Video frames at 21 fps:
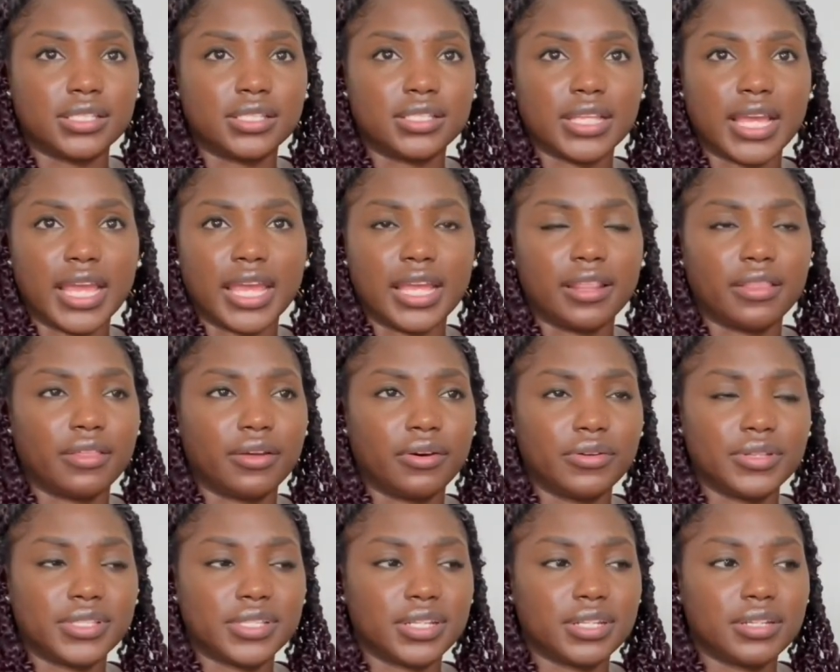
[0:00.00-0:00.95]

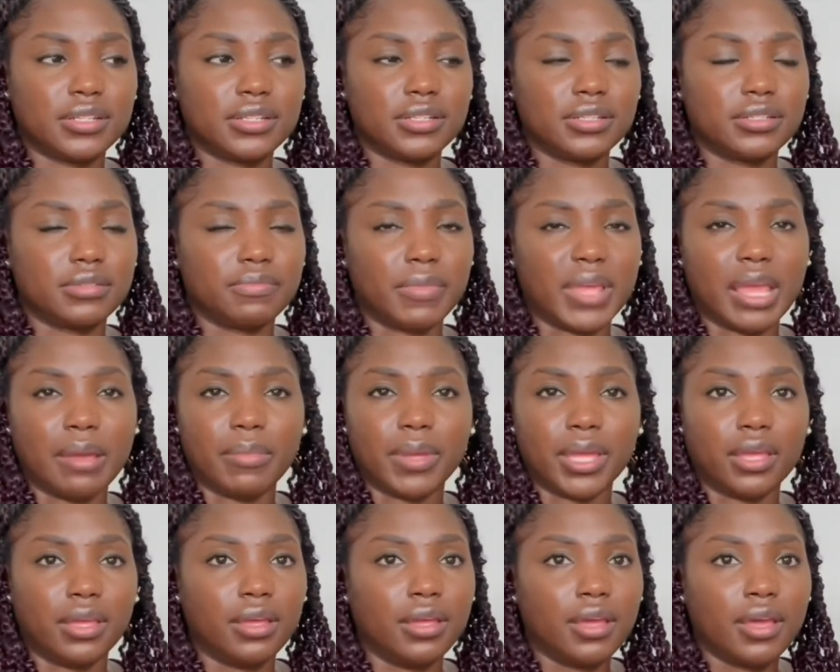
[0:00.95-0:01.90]
$8,000,
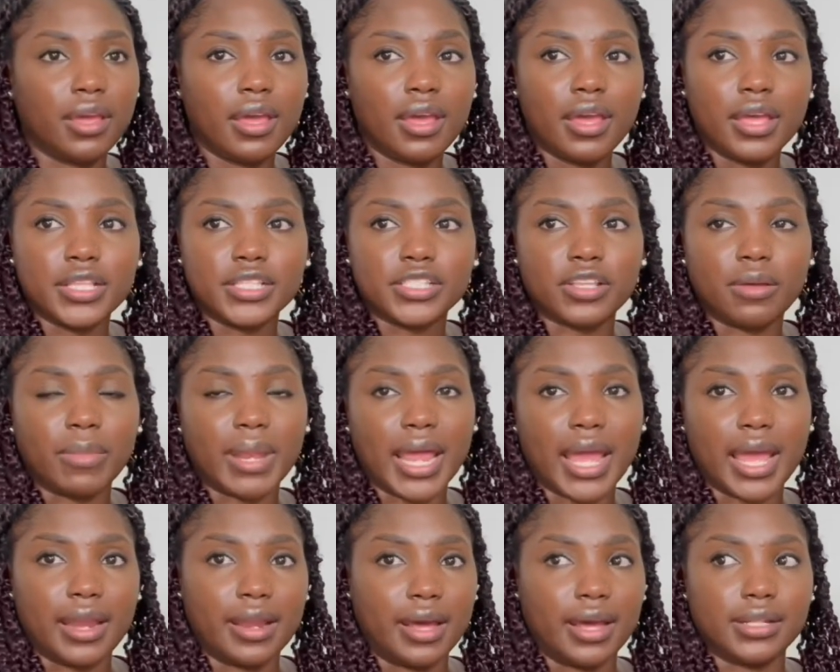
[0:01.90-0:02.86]
maybe something
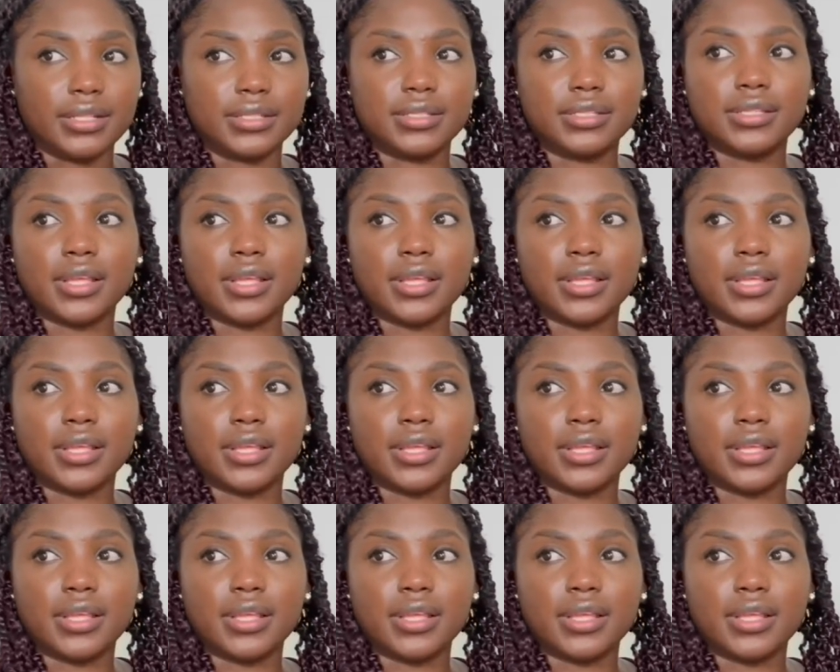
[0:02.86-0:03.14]
like that.